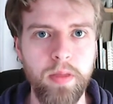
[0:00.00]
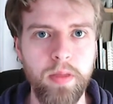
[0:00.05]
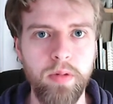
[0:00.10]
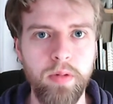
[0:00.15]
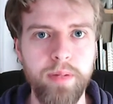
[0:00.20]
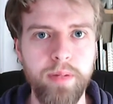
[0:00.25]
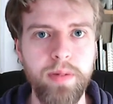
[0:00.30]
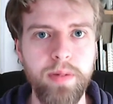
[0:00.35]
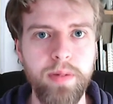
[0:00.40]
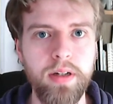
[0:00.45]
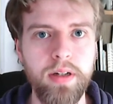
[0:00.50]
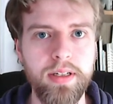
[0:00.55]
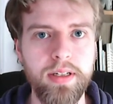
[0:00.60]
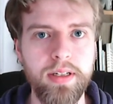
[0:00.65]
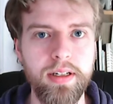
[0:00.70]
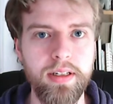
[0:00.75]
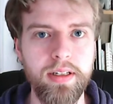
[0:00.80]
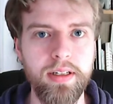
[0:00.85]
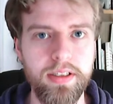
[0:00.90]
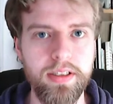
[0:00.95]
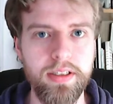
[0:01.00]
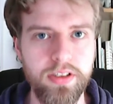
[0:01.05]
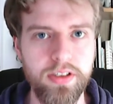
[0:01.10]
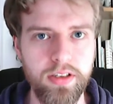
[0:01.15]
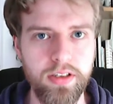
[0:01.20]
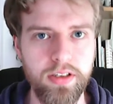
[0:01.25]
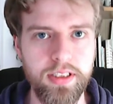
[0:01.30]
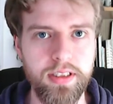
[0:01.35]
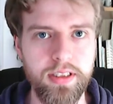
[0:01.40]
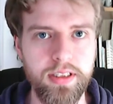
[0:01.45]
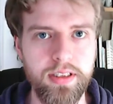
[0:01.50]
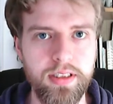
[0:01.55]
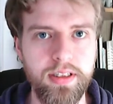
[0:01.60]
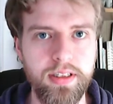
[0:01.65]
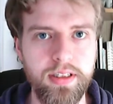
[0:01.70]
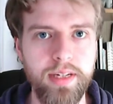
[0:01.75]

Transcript: When a bird is sighted,